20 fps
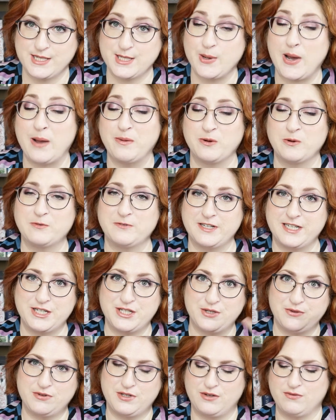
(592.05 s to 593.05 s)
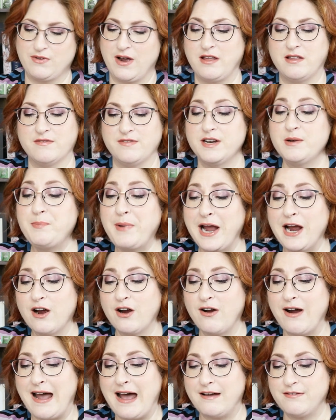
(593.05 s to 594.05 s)
So I will read you the relevant
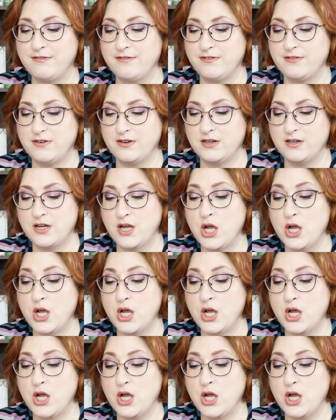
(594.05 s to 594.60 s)
paragraph.